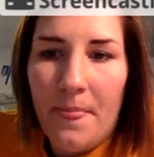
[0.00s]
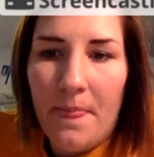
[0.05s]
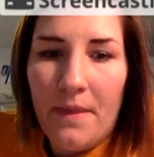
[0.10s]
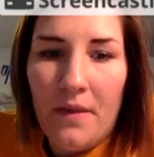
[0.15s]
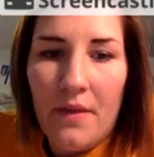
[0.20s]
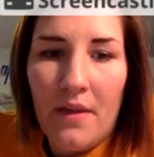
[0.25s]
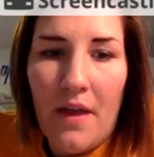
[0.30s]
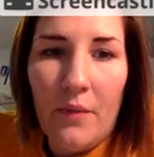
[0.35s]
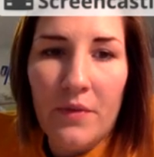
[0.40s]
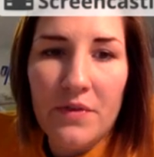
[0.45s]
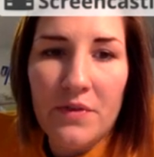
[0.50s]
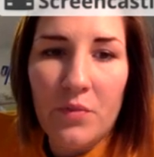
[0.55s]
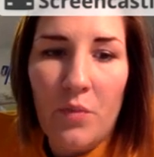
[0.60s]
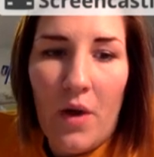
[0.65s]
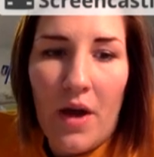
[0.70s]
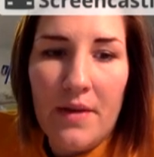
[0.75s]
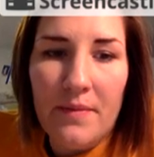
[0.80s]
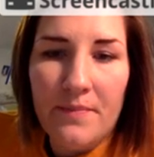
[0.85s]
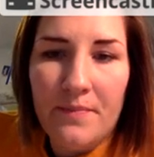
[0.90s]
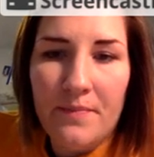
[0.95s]
So that was
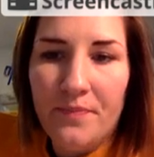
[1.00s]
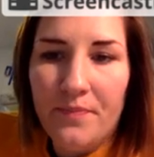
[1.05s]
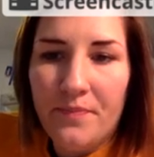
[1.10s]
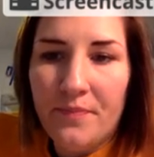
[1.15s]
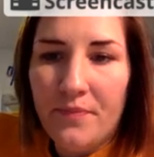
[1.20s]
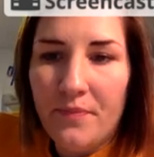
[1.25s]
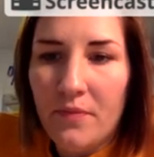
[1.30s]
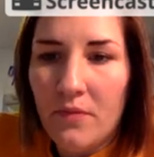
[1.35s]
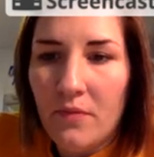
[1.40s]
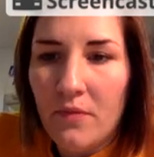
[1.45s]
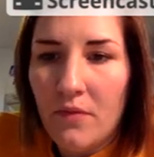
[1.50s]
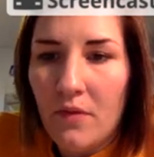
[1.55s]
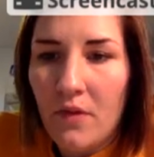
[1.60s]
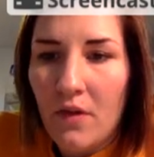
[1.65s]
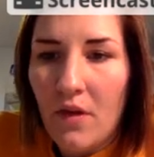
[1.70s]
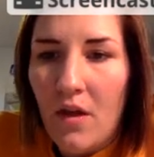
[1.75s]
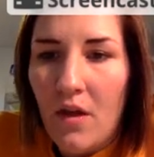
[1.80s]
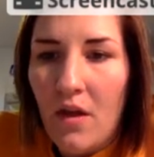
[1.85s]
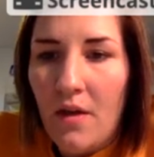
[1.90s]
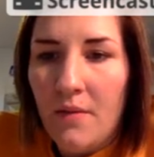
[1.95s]
1. I'm
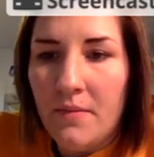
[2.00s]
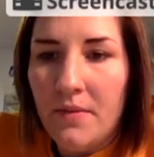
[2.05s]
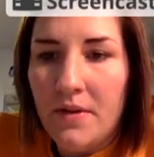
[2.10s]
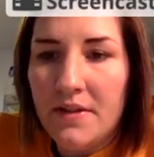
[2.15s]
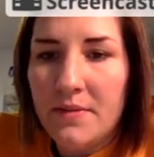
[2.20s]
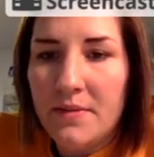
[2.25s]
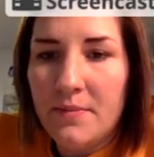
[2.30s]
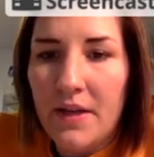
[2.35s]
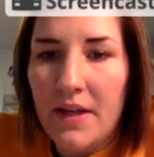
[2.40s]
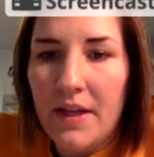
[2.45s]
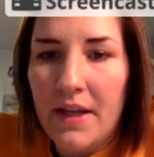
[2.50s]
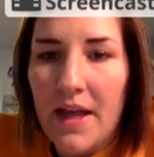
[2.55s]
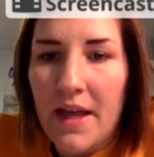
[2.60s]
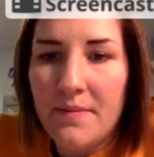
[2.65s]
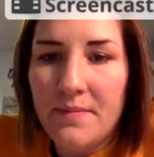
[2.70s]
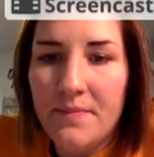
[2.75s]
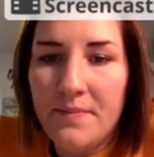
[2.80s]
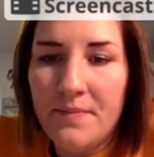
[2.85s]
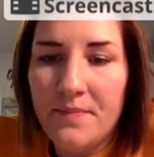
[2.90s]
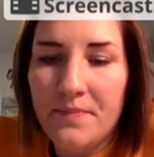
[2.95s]
going to spin again.